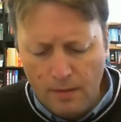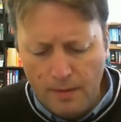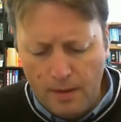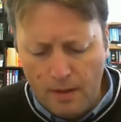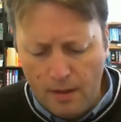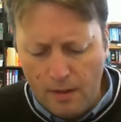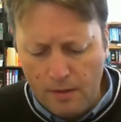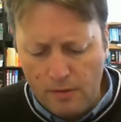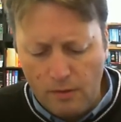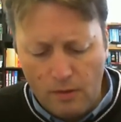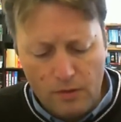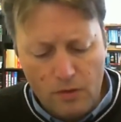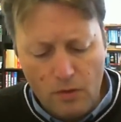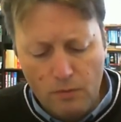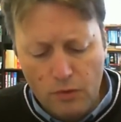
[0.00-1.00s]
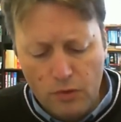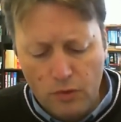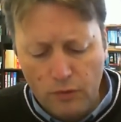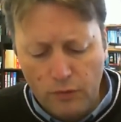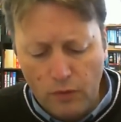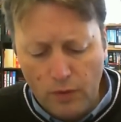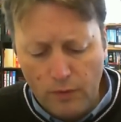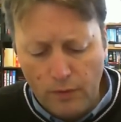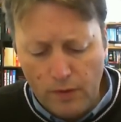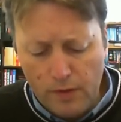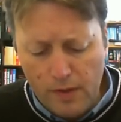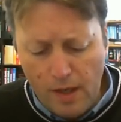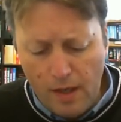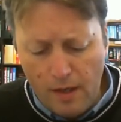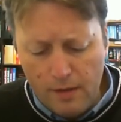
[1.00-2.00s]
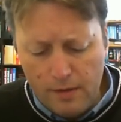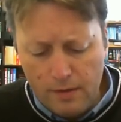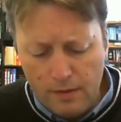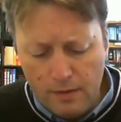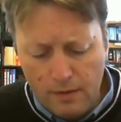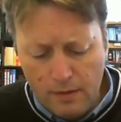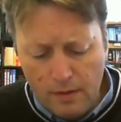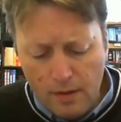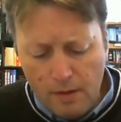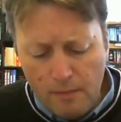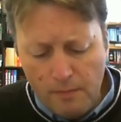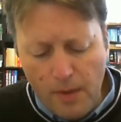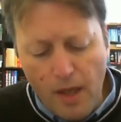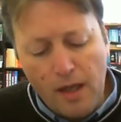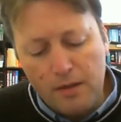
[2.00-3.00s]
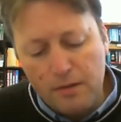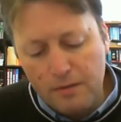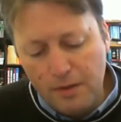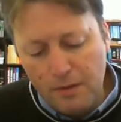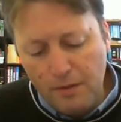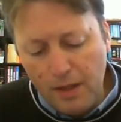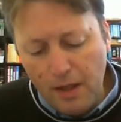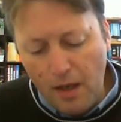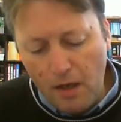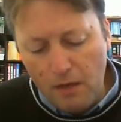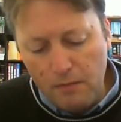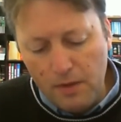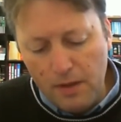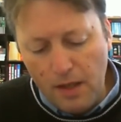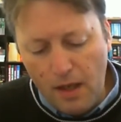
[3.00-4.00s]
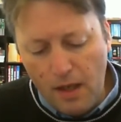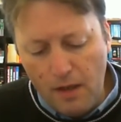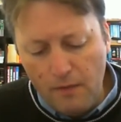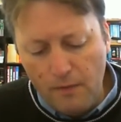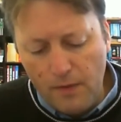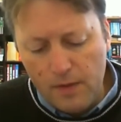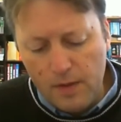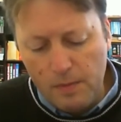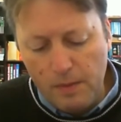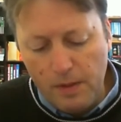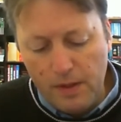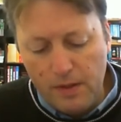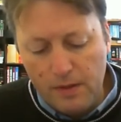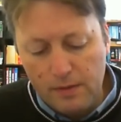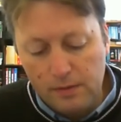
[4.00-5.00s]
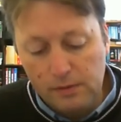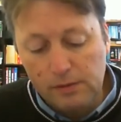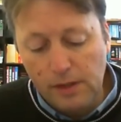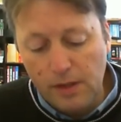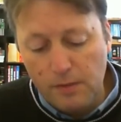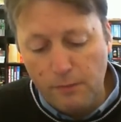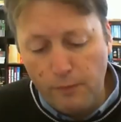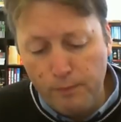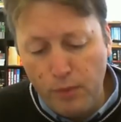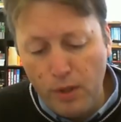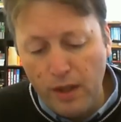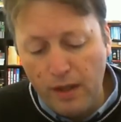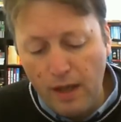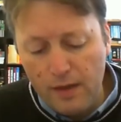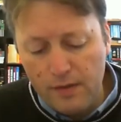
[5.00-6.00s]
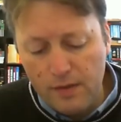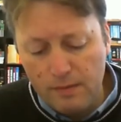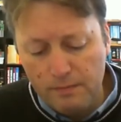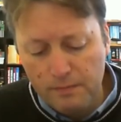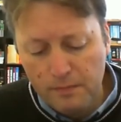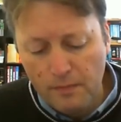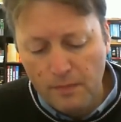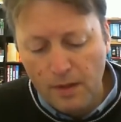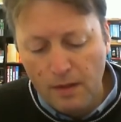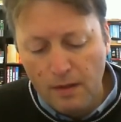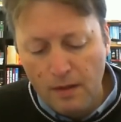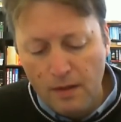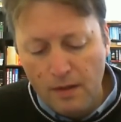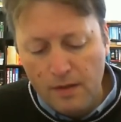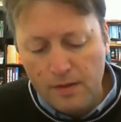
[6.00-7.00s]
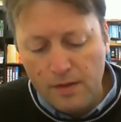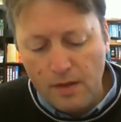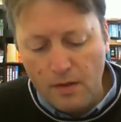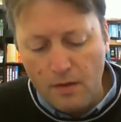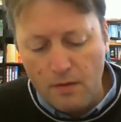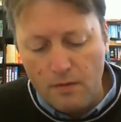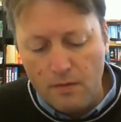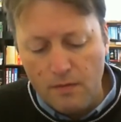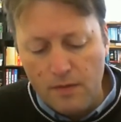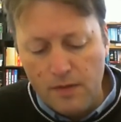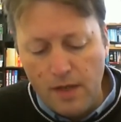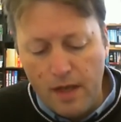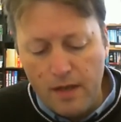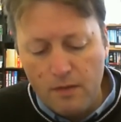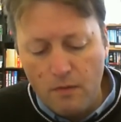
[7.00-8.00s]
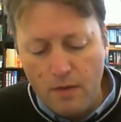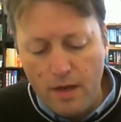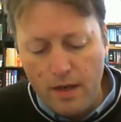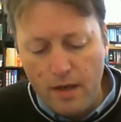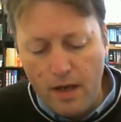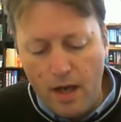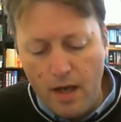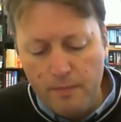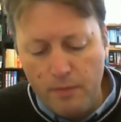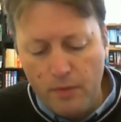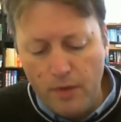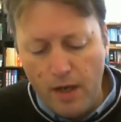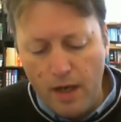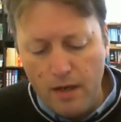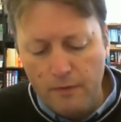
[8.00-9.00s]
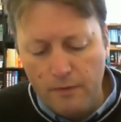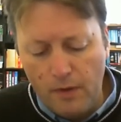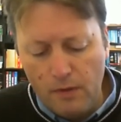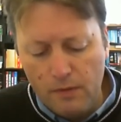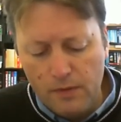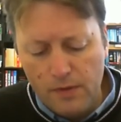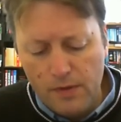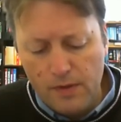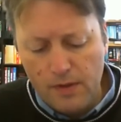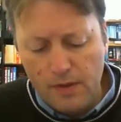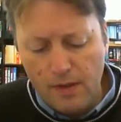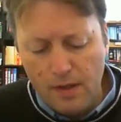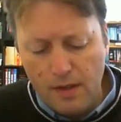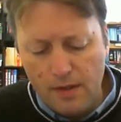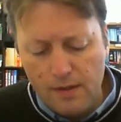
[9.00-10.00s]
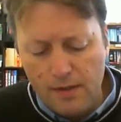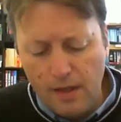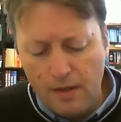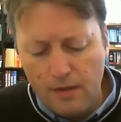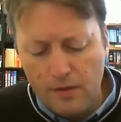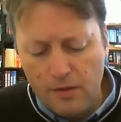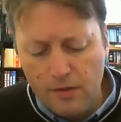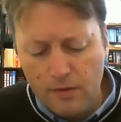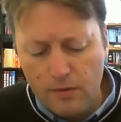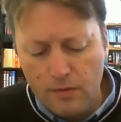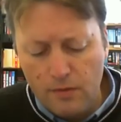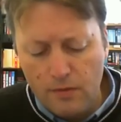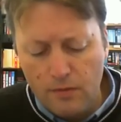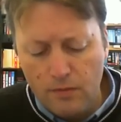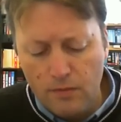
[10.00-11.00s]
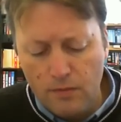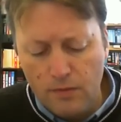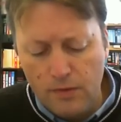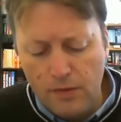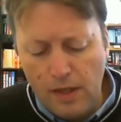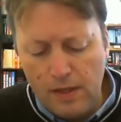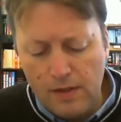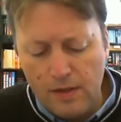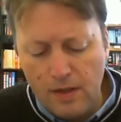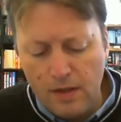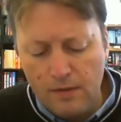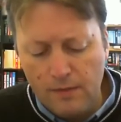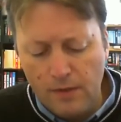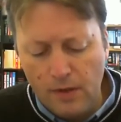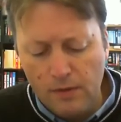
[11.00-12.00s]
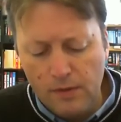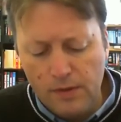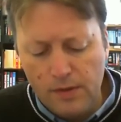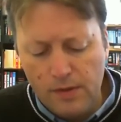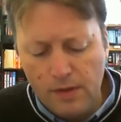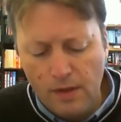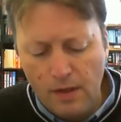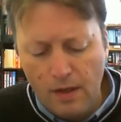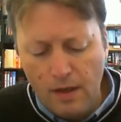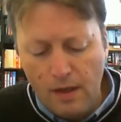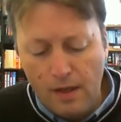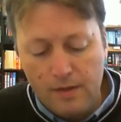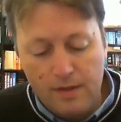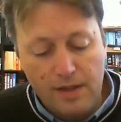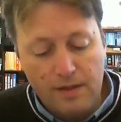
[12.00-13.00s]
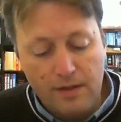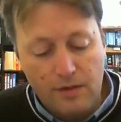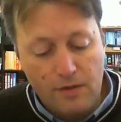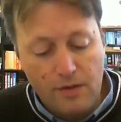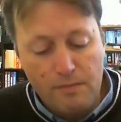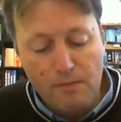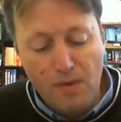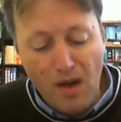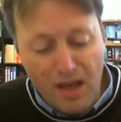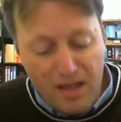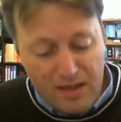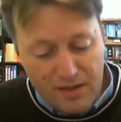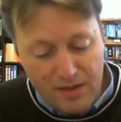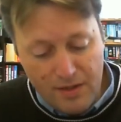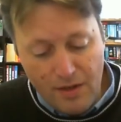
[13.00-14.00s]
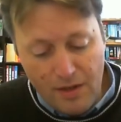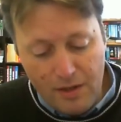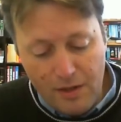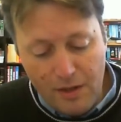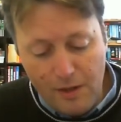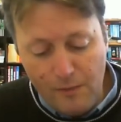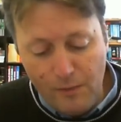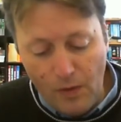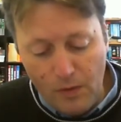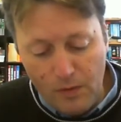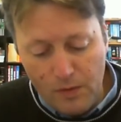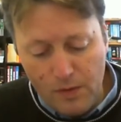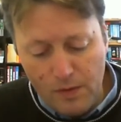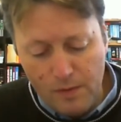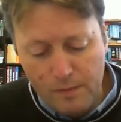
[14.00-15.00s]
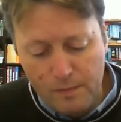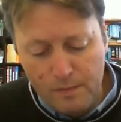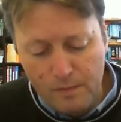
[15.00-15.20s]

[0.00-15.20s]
So I've got normal 240 volts out, but here we go, we have a split. Oh, it is pretty custom. So sector 1 8.8 volts, sector 2 16 volts, and sector 3 minus 19 volts.